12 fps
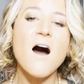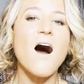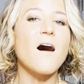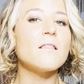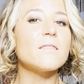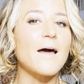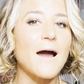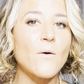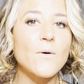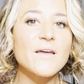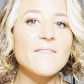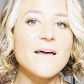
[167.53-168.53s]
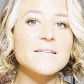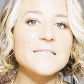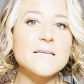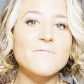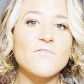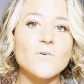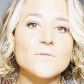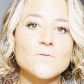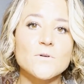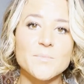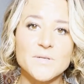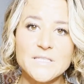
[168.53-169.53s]
allowing that deep
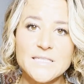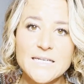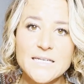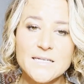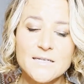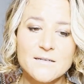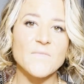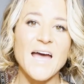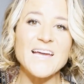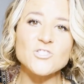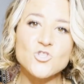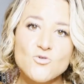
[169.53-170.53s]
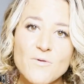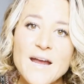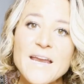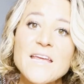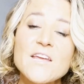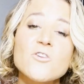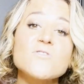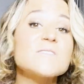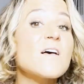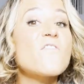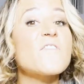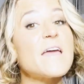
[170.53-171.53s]
vulnerability, and training
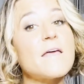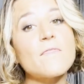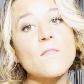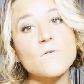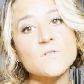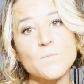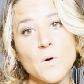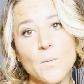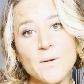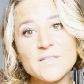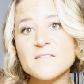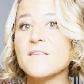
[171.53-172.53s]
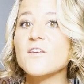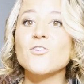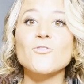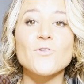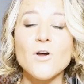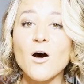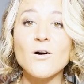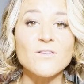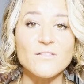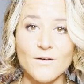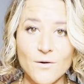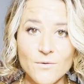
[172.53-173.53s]
yourself in those moments that you're not
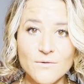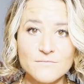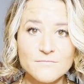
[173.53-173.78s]
alone.